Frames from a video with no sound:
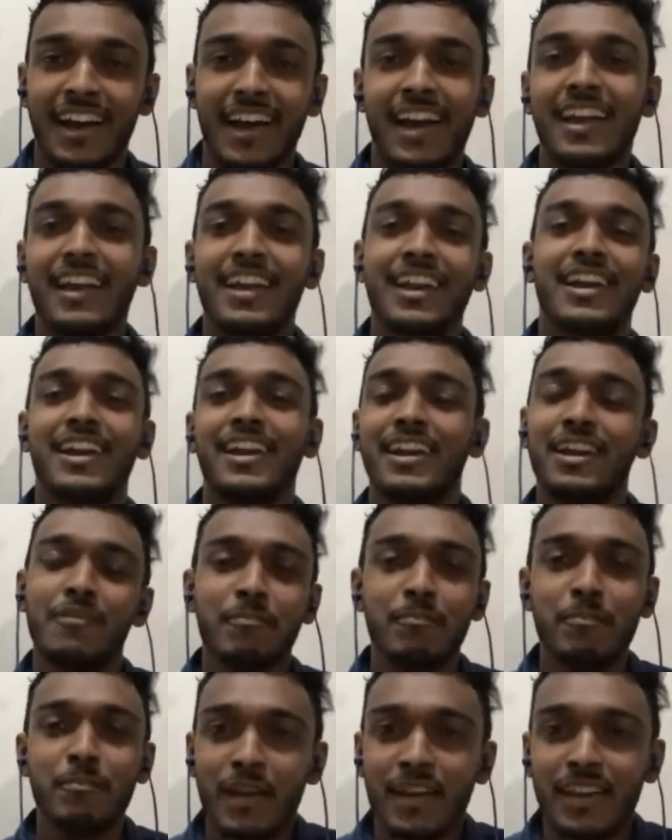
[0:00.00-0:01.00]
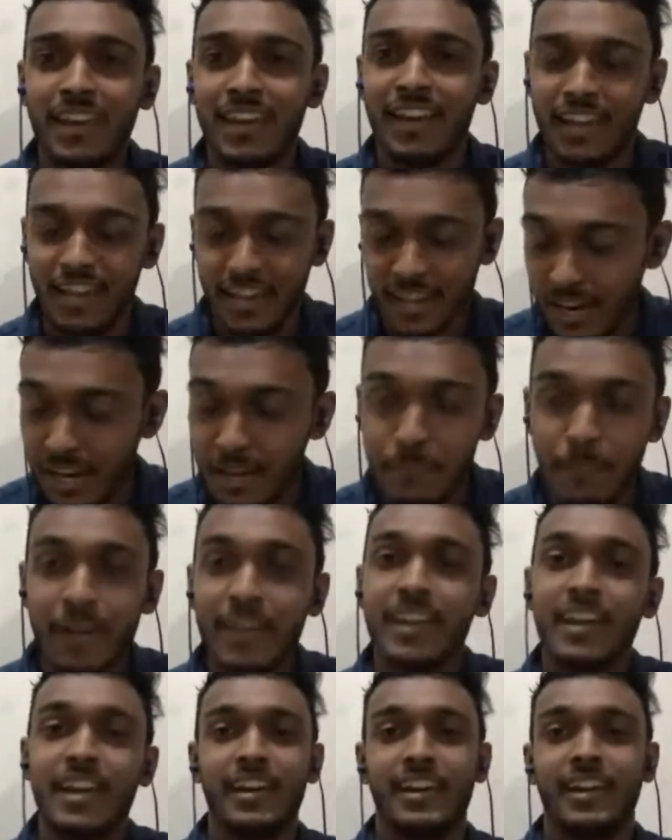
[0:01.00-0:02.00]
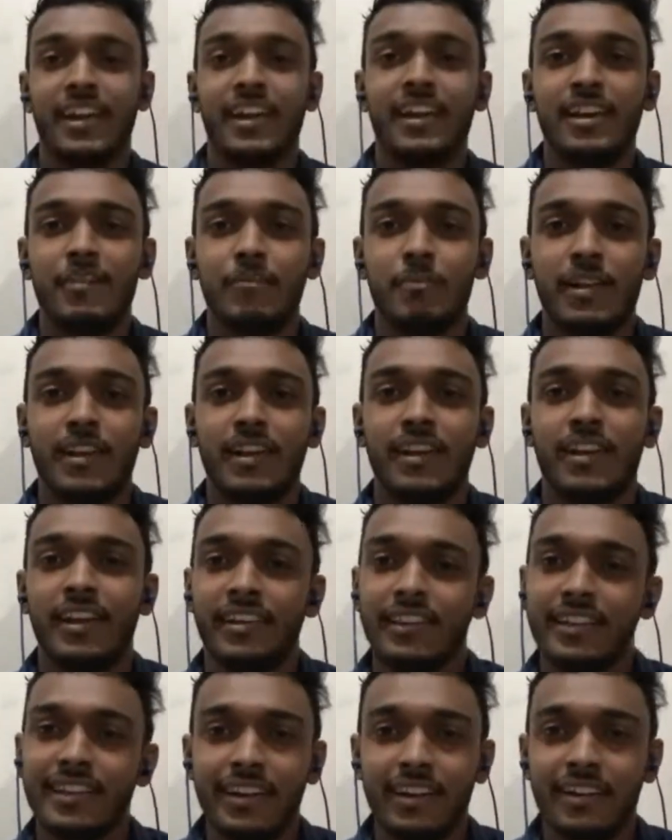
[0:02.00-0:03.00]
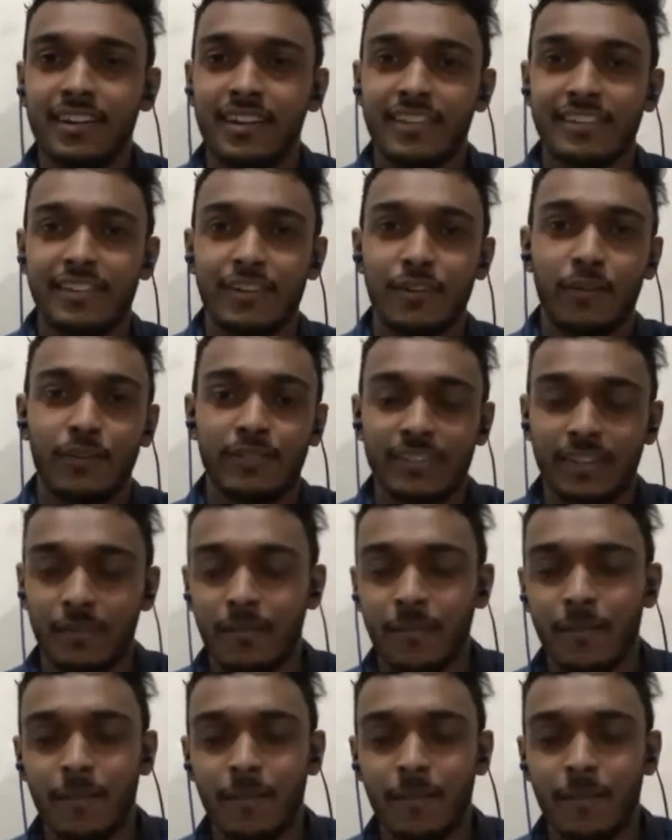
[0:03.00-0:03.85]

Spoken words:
In my area, in my Hindi literature also,